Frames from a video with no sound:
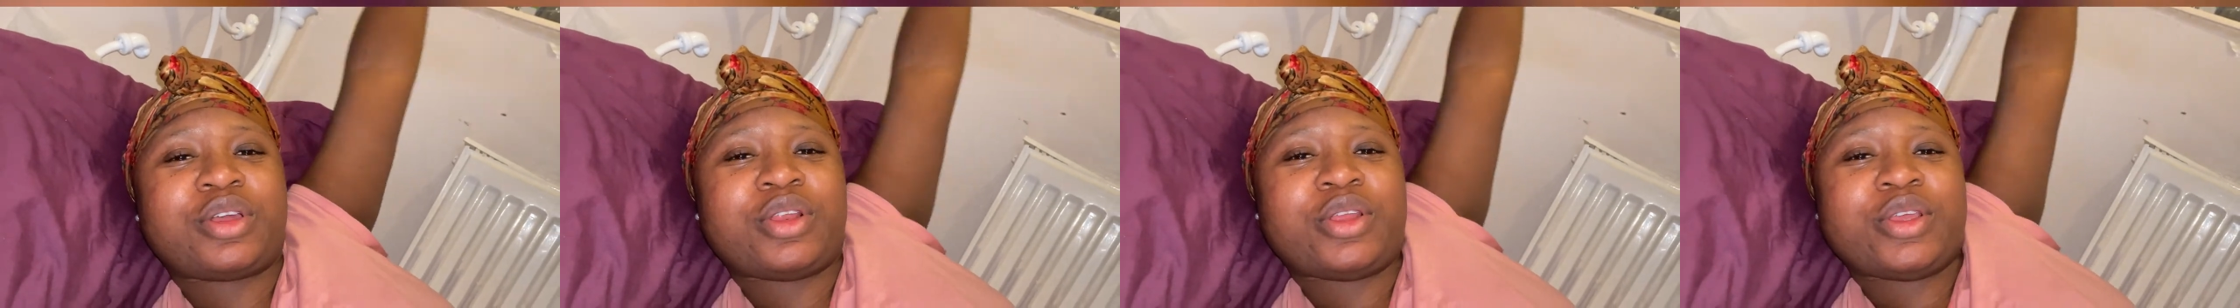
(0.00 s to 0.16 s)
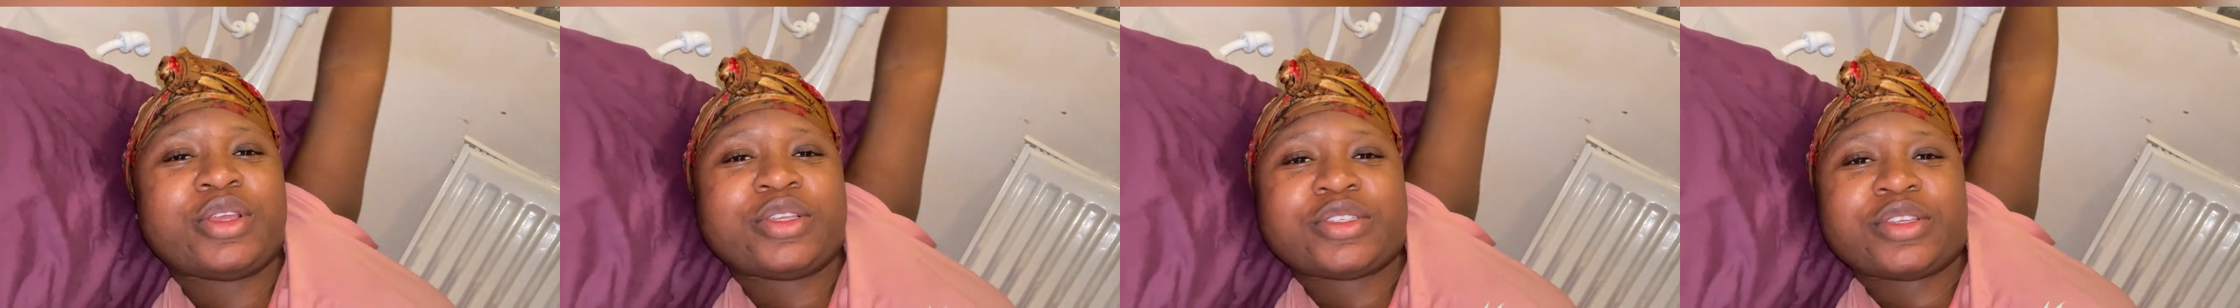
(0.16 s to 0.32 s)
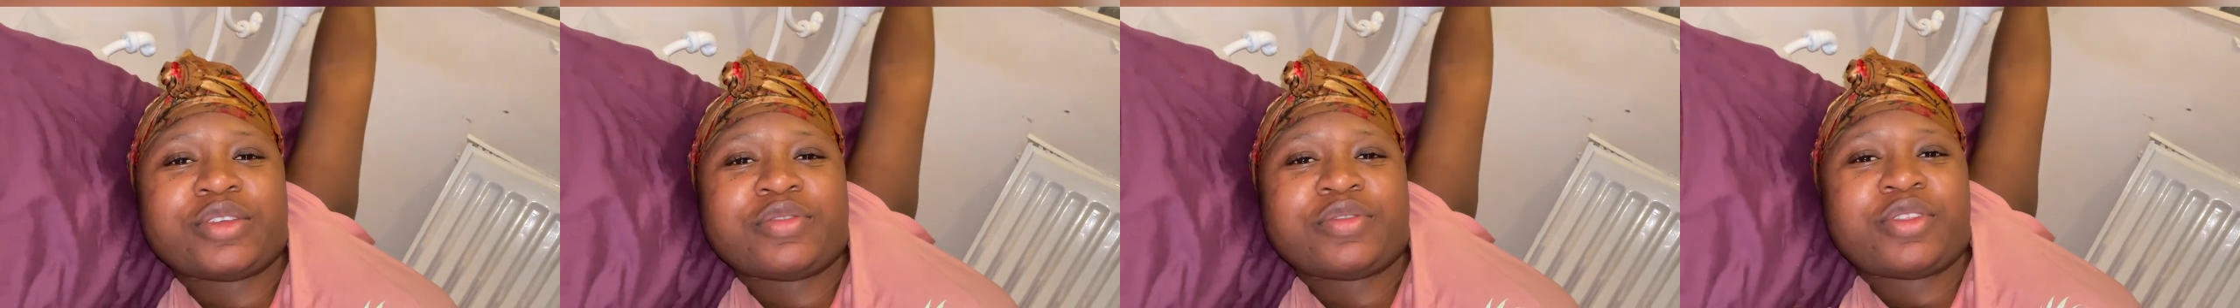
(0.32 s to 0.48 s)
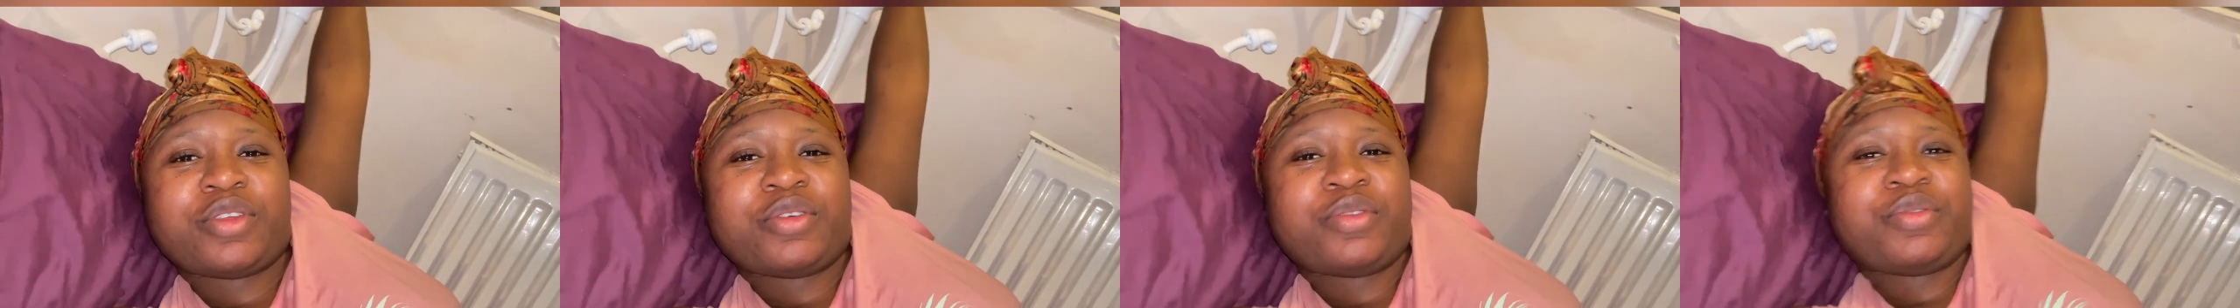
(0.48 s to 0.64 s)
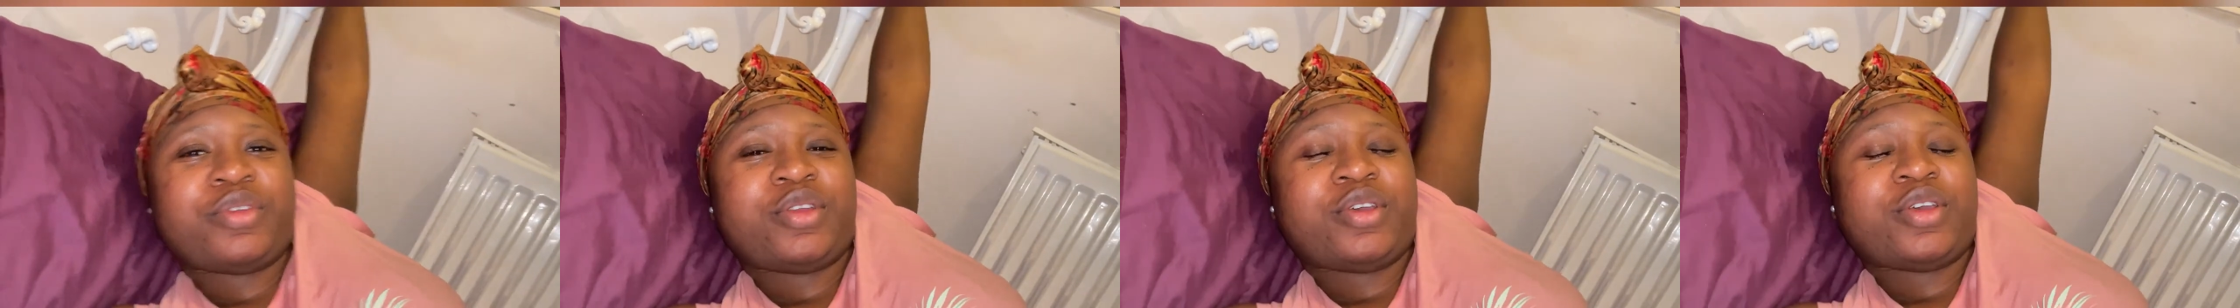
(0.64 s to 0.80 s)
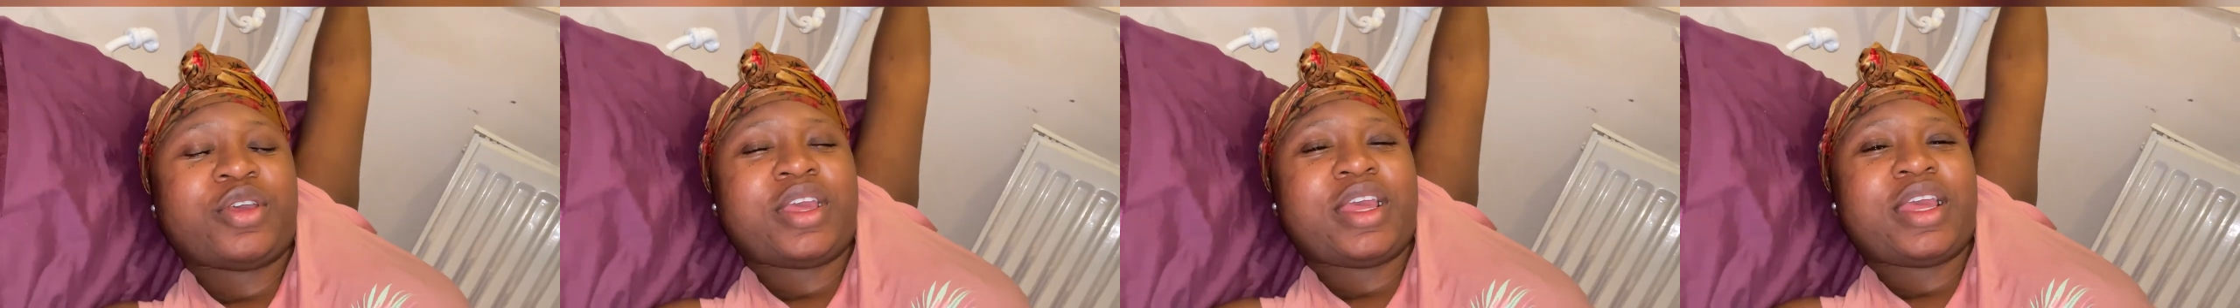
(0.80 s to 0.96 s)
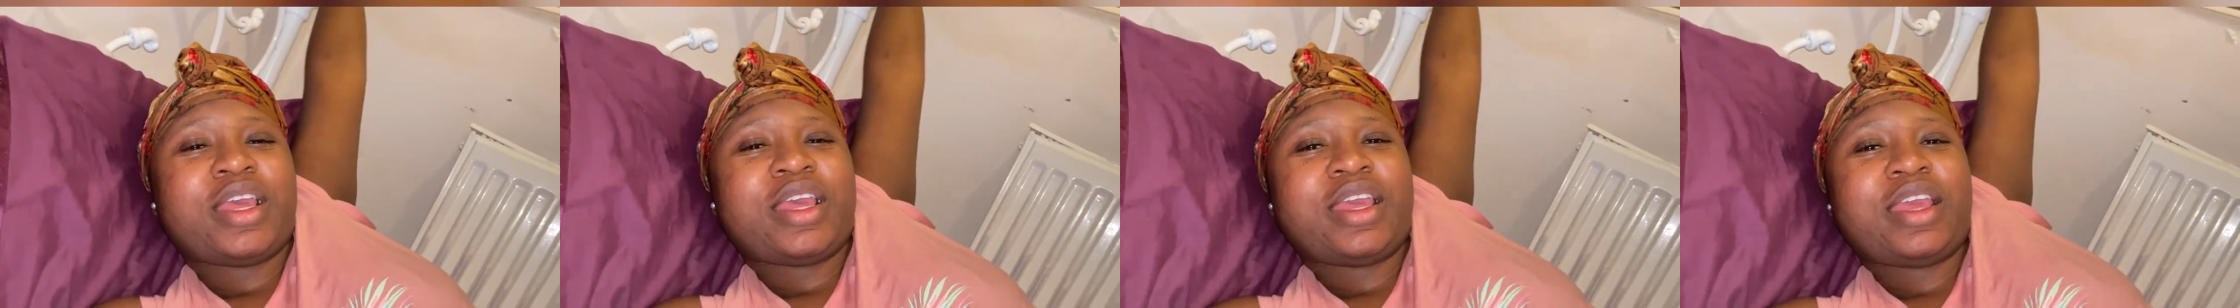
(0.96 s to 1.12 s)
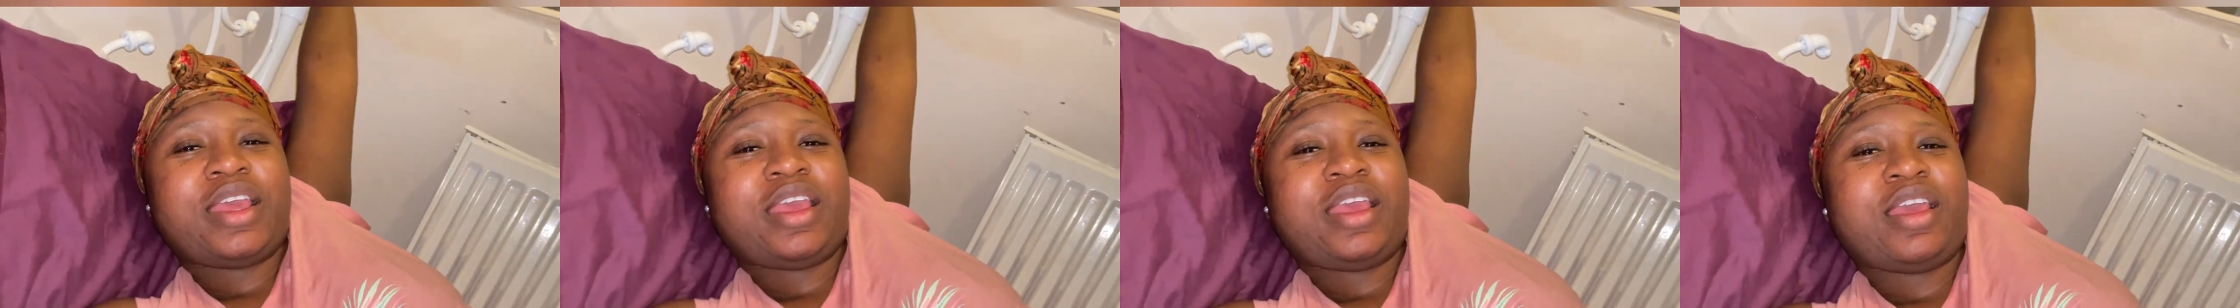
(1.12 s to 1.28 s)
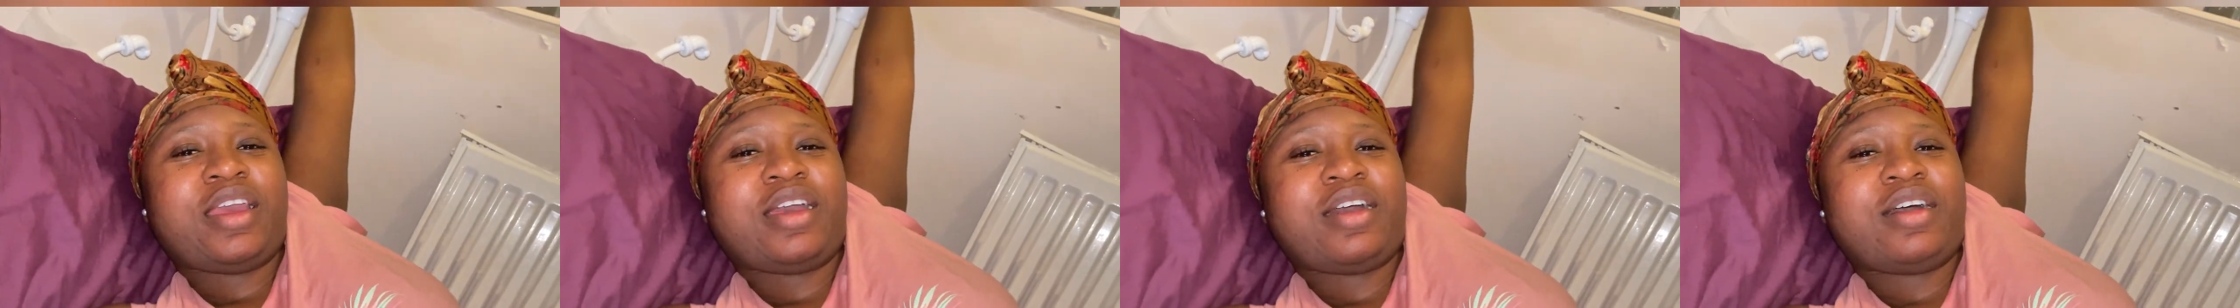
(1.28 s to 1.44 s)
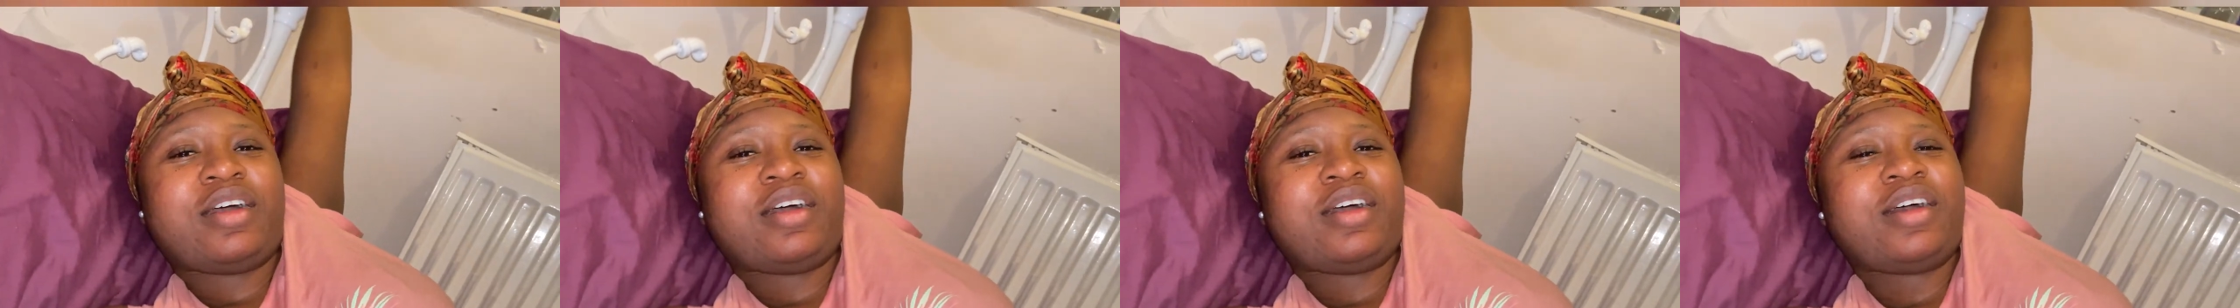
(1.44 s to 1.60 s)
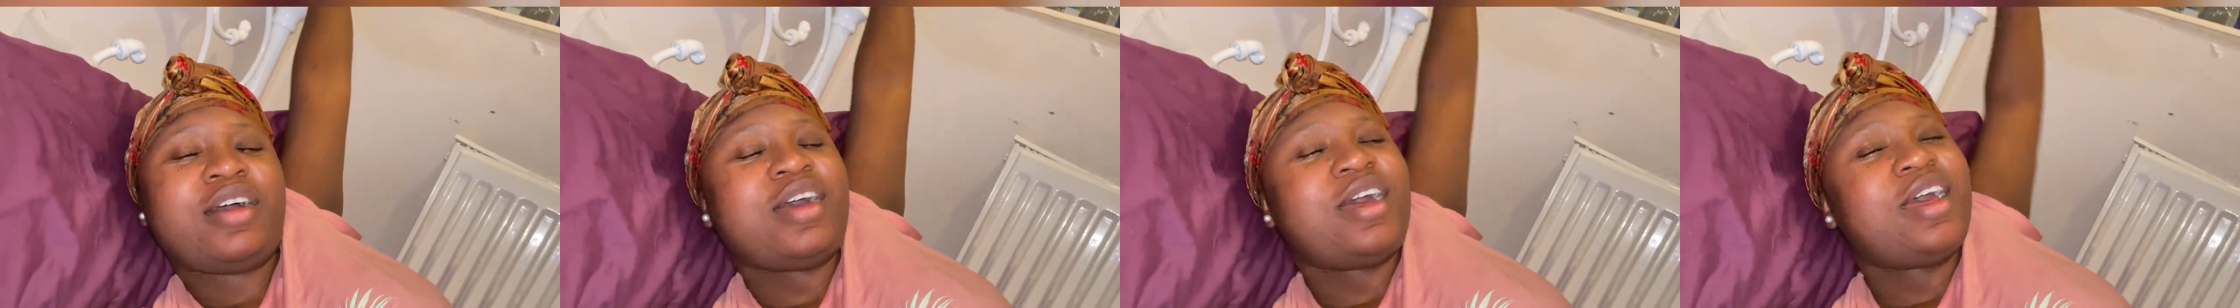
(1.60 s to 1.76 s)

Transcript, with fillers: close off the vlog with Brielle.